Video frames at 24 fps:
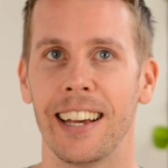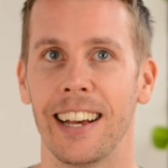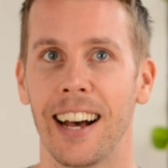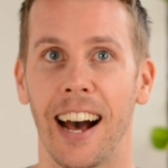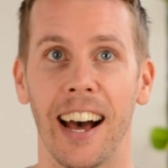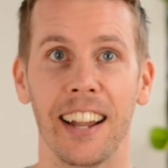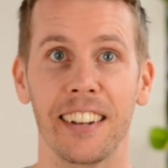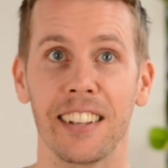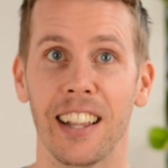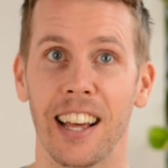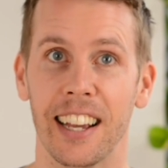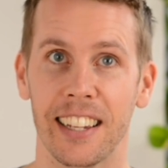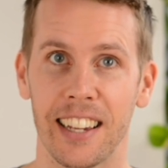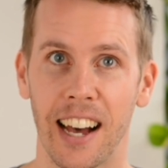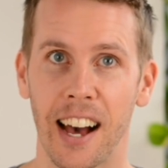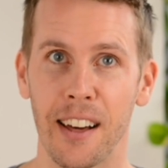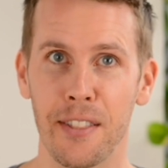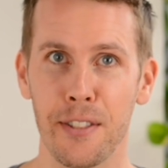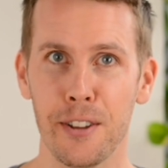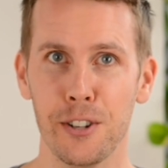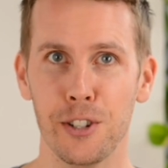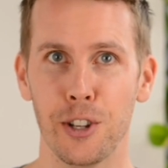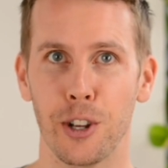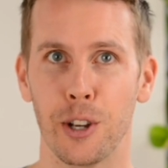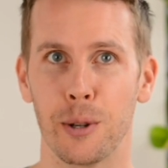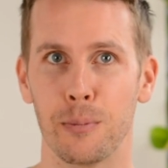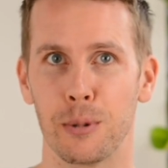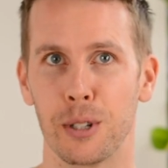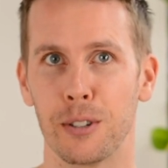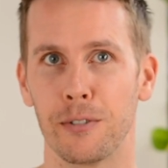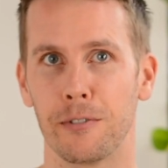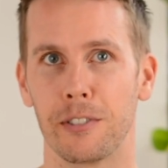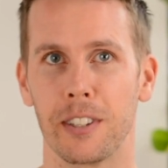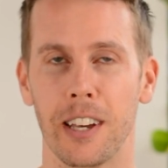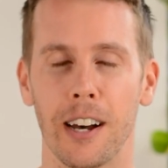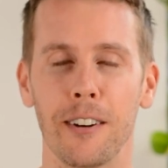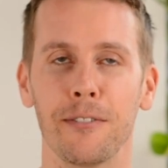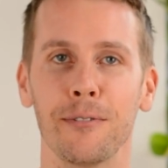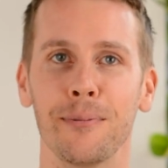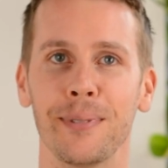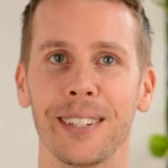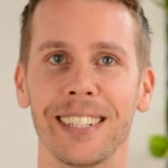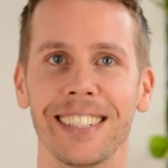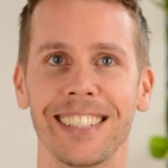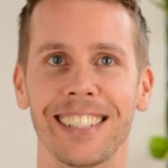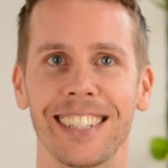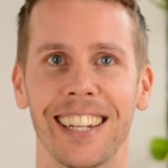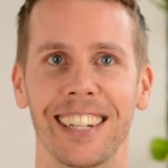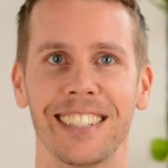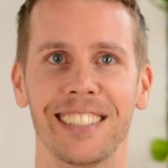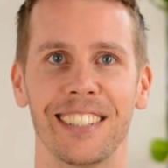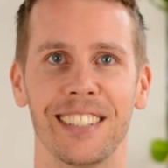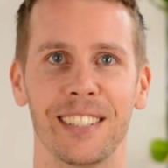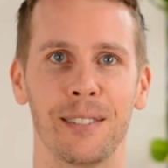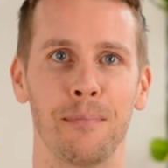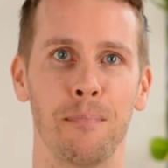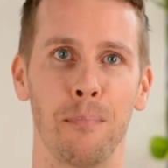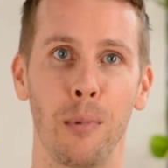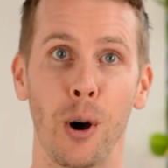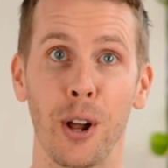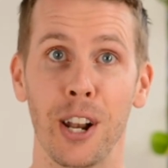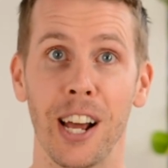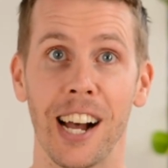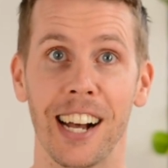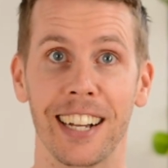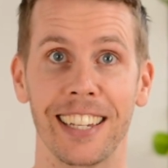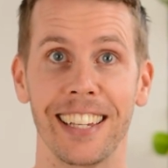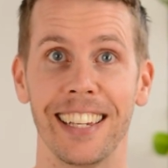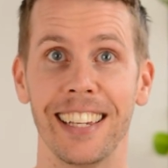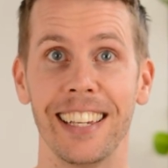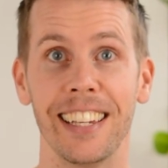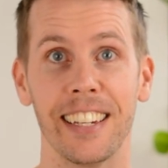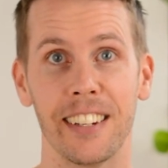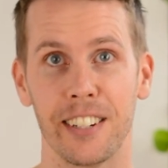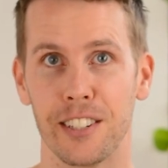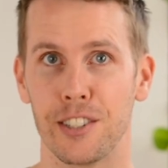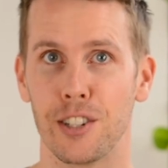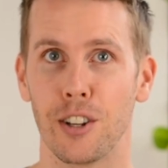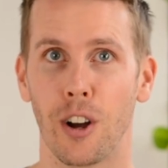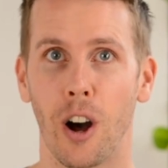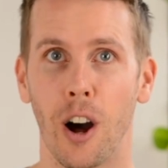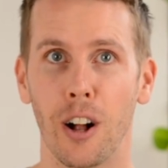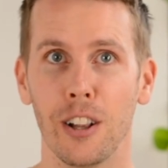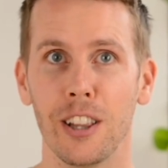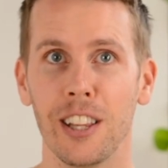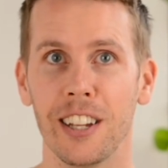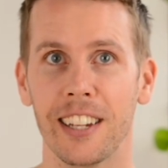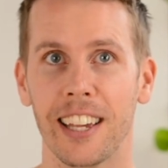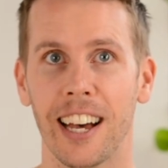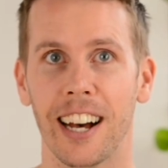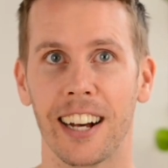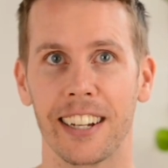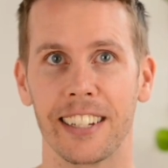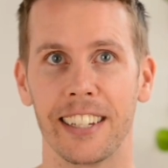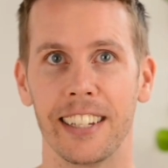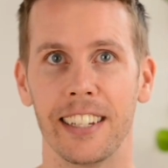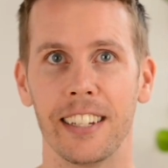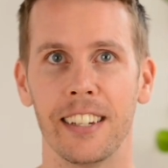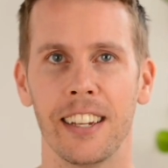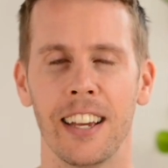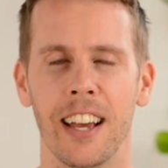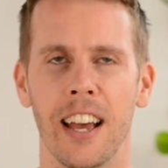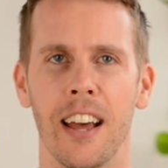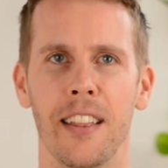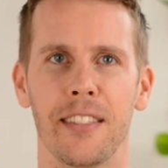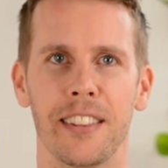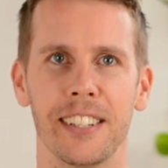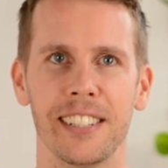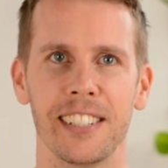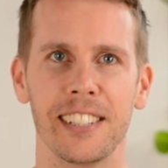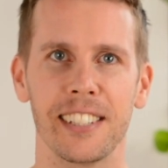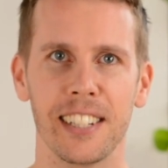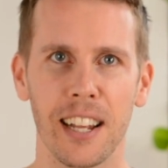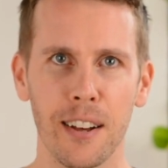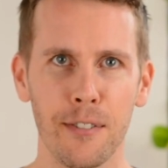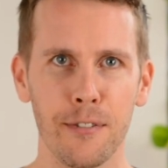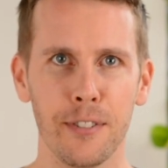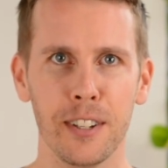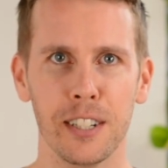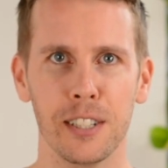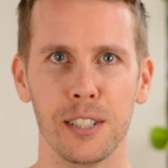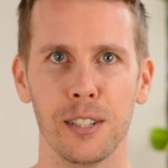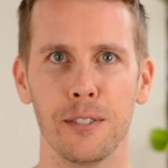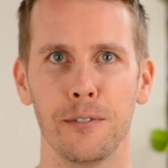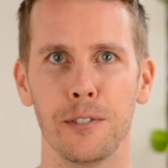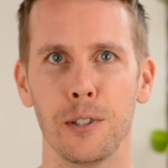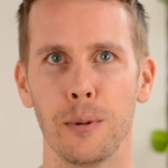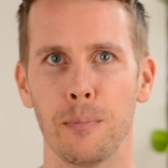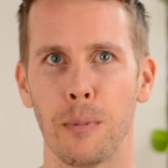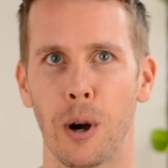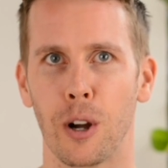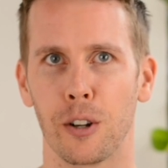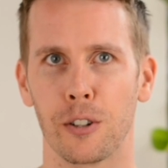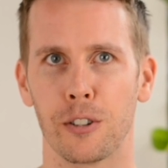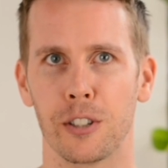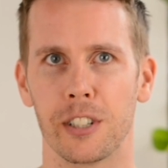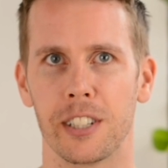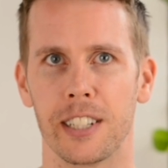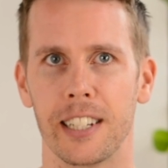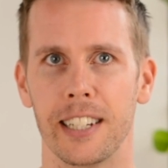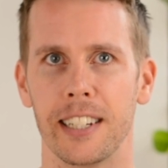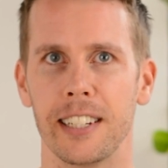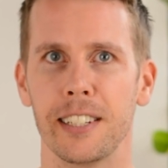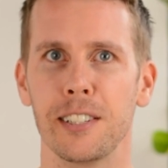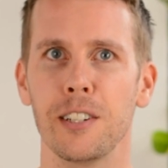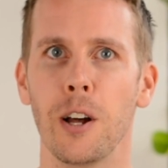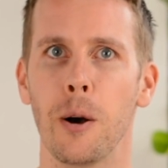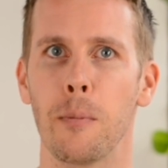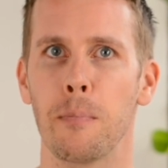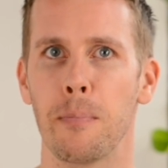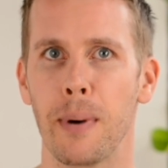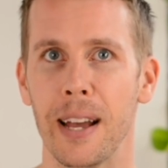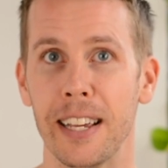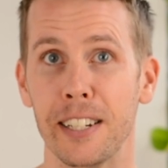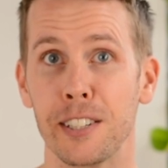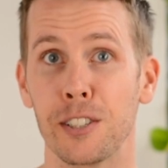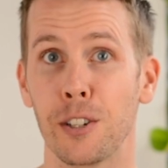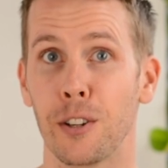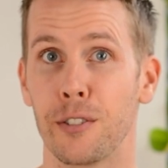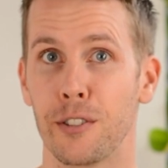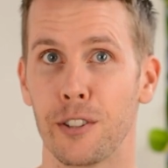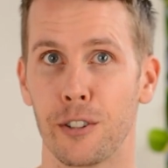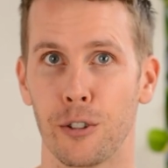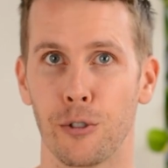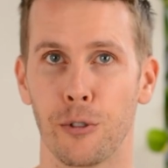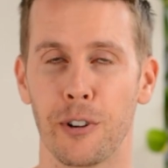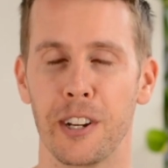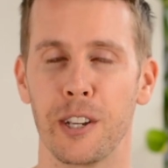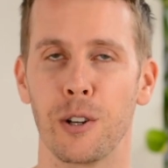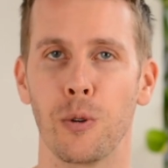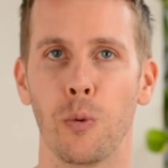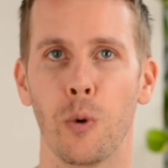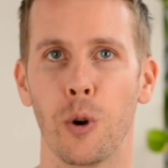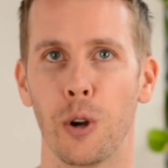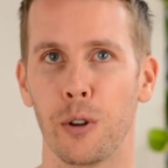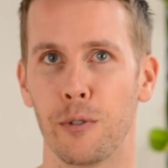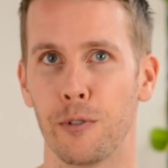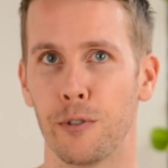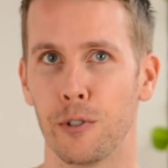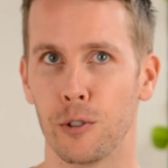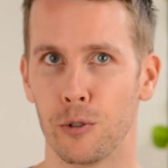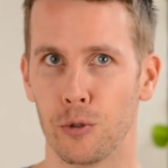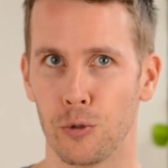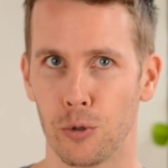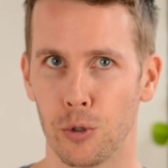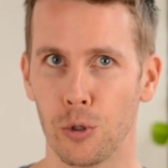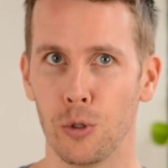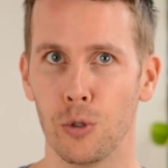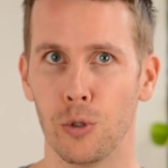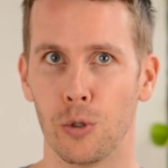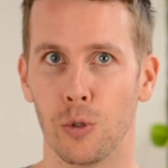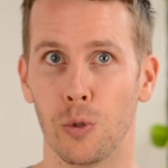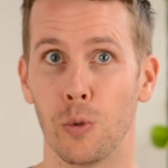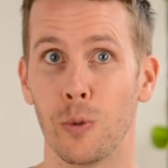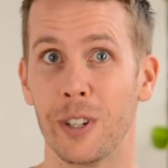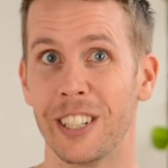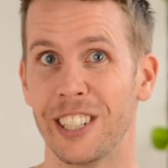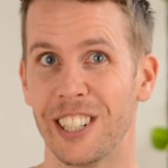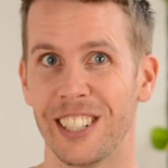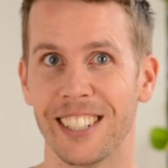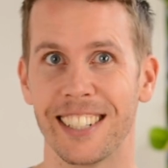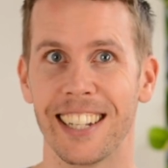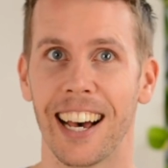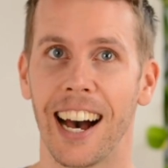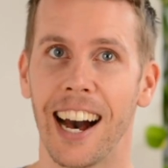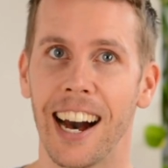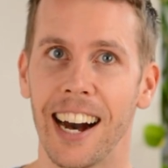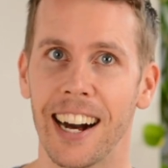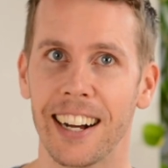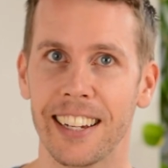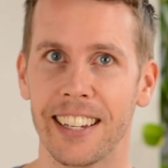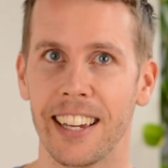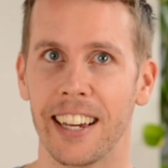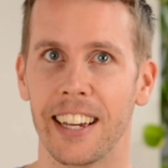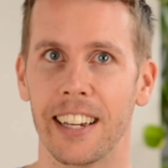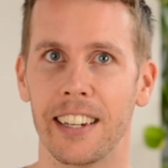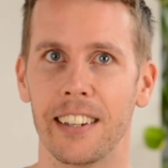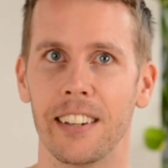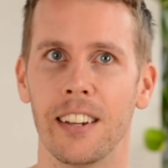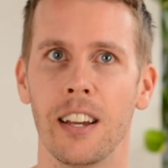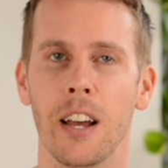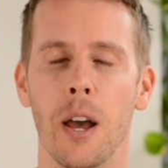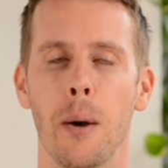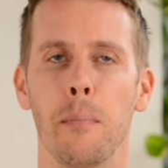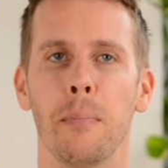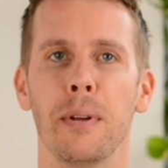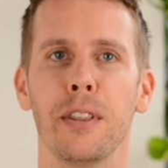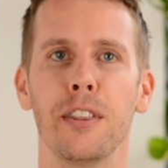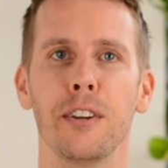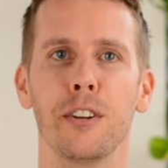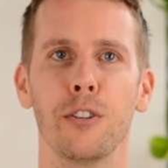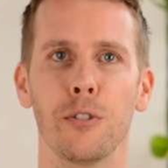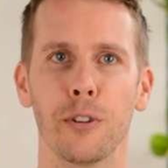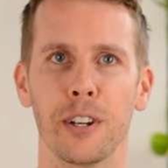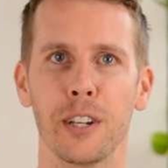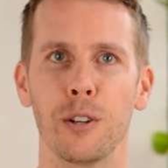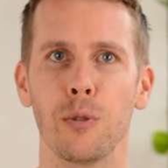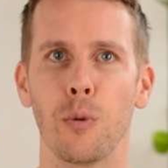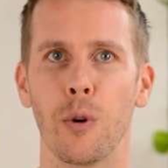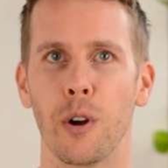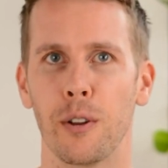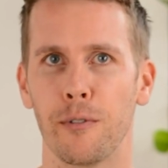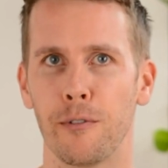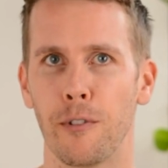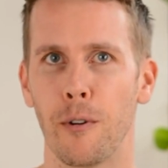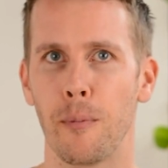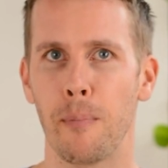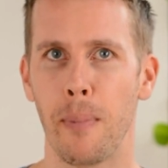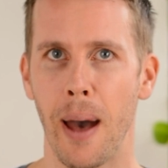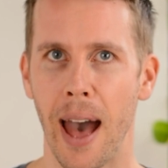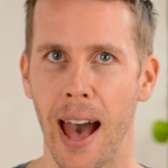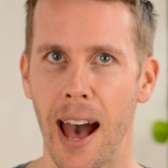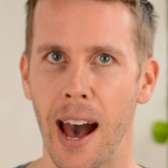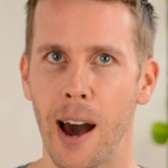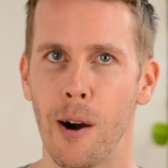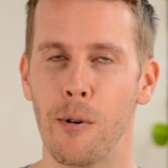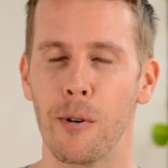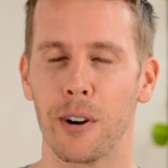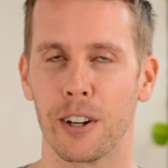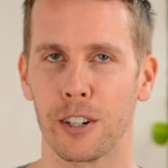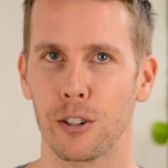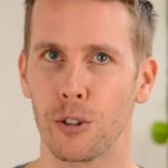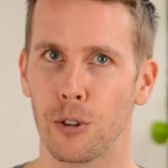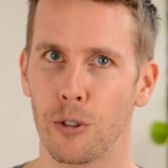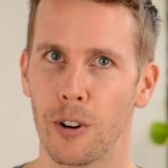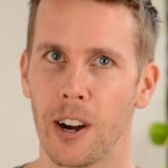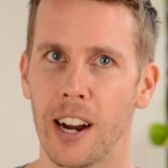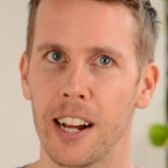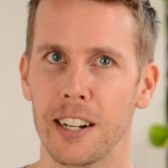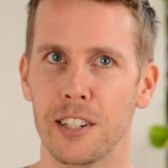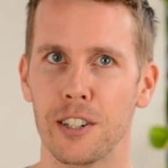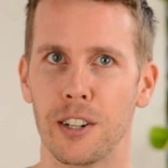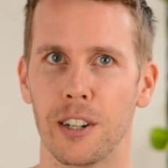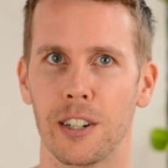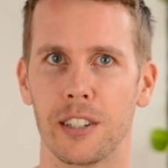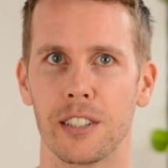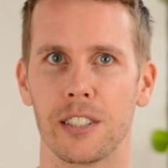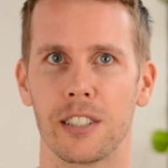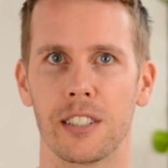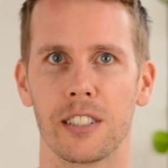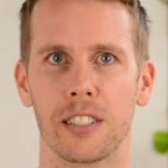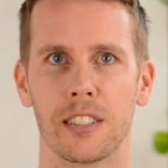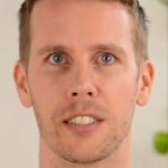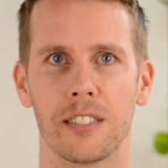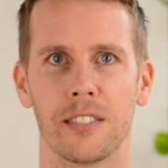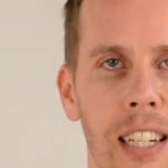Unlike other terms of government such as monarchy and oligarchy, the suffix of democracy is not based on the Greek word for rule, which is arche, but the Greek word for power, kratos.